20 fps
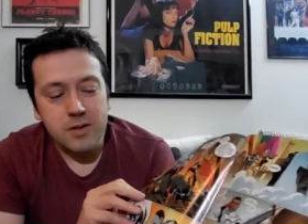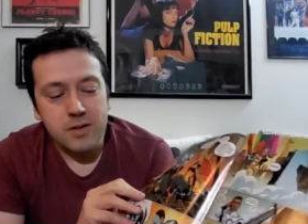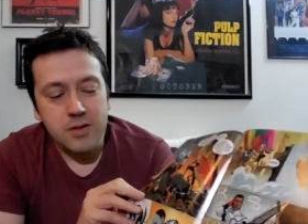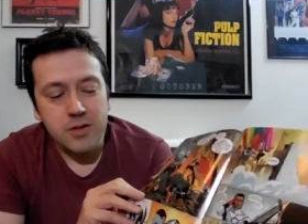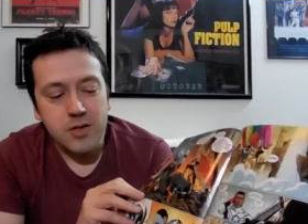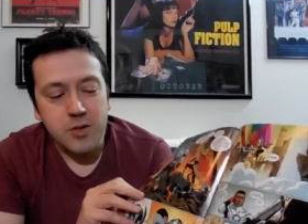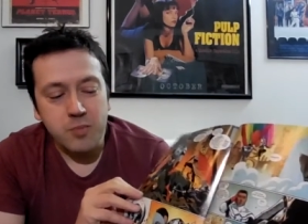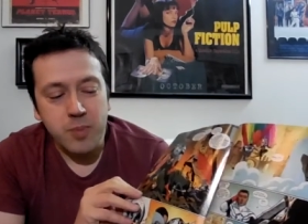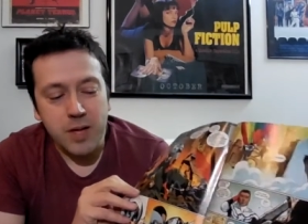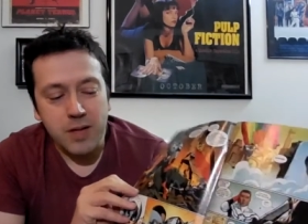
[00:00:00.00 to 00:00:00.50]

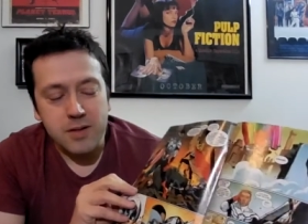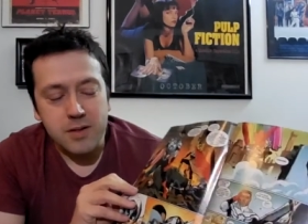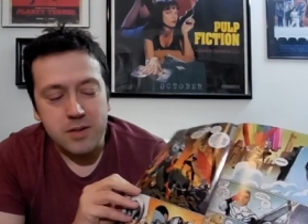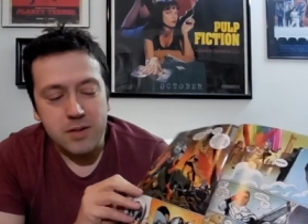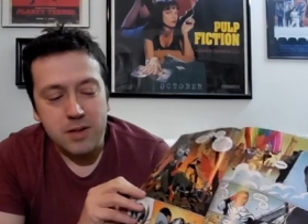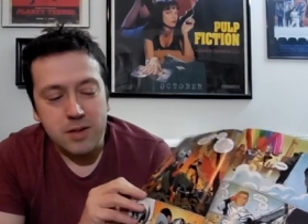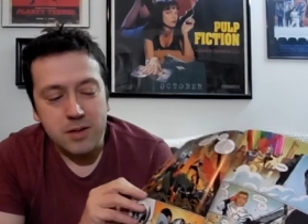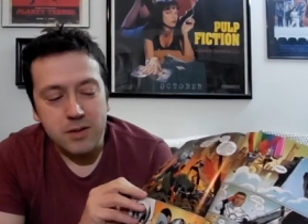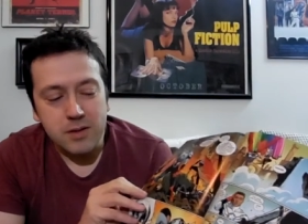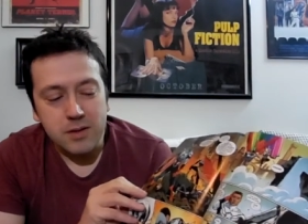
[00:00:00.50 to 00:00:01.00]
suspects
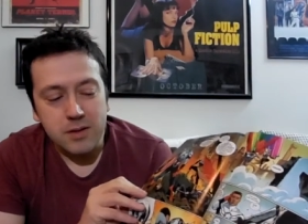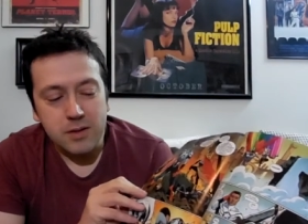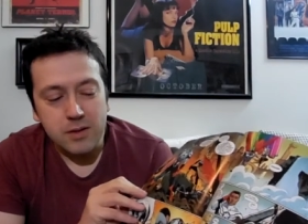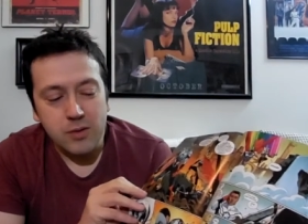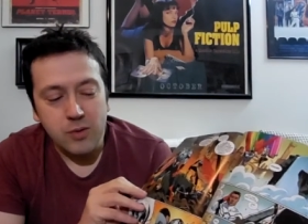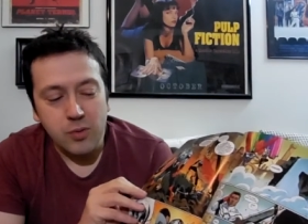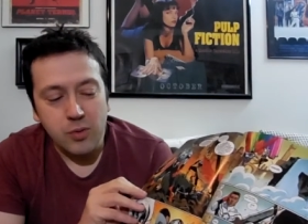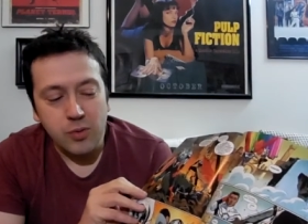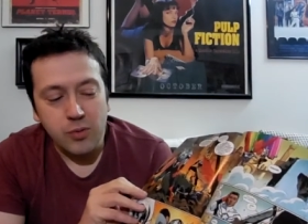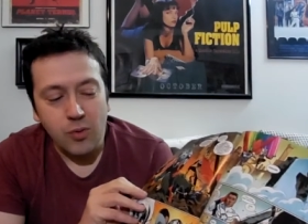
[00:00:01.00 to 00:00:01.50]
that
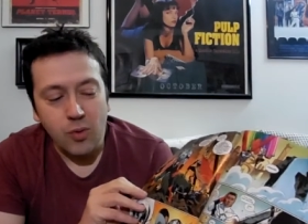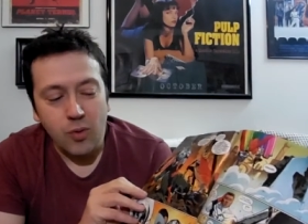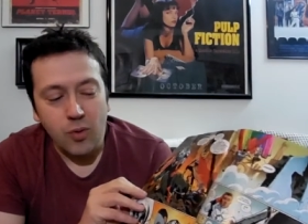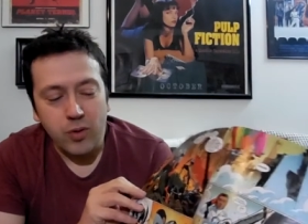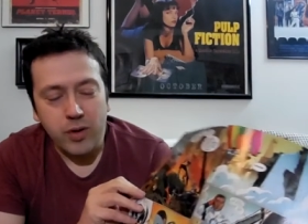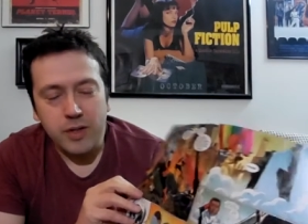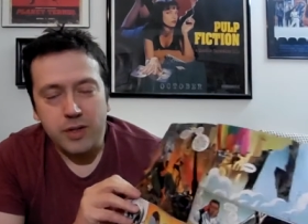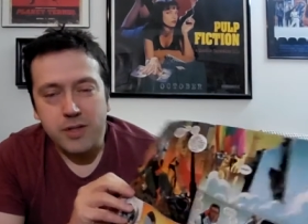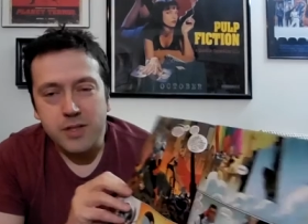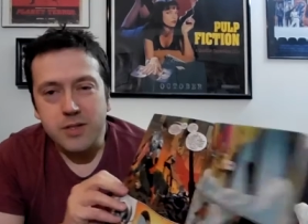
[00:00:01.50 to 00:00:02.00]
New
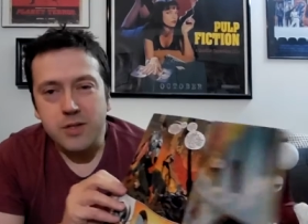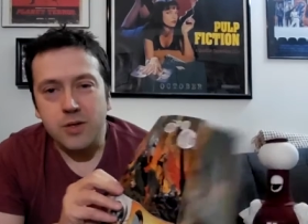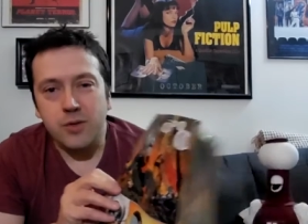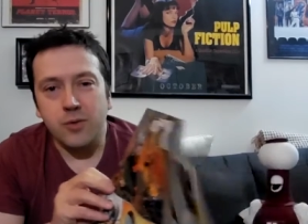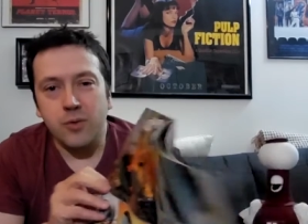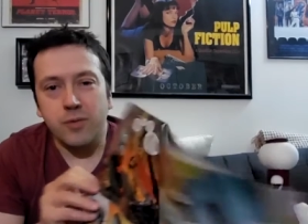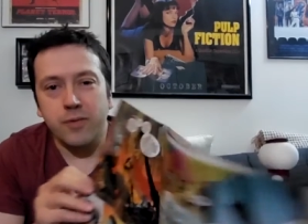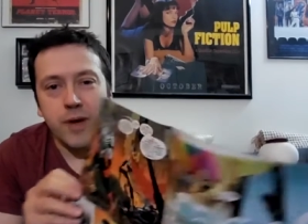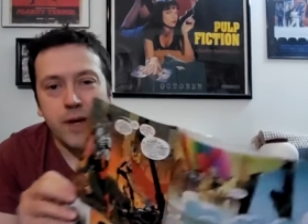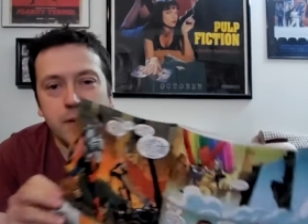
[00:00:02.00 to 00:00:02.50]
Thor, at least in
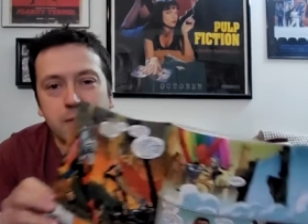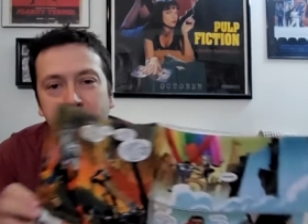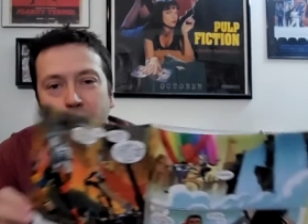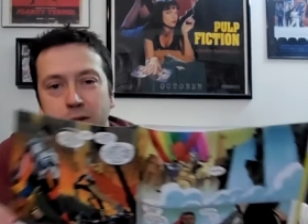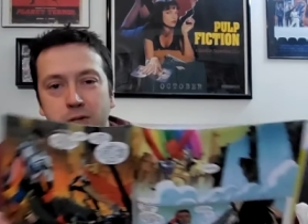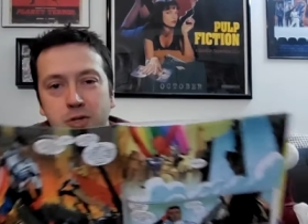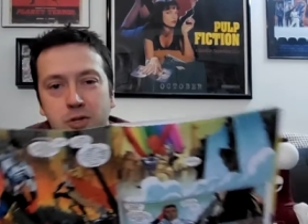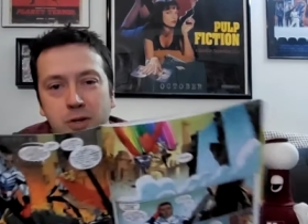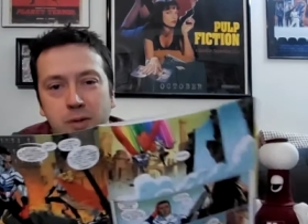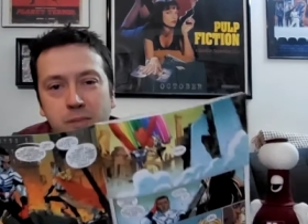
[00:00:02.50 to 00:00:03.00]
her fan
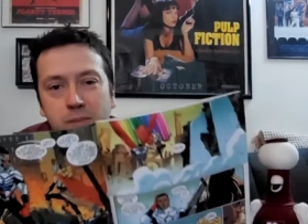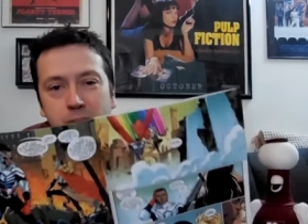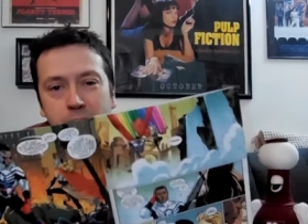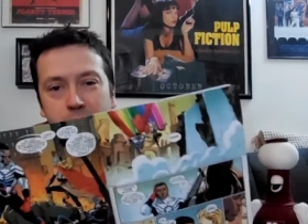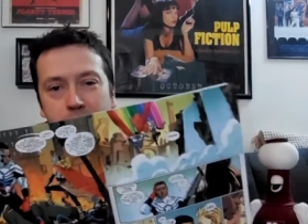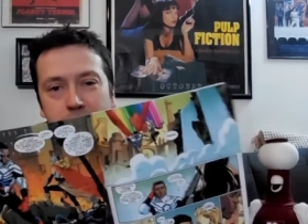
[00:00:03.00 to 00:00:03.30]
fiction,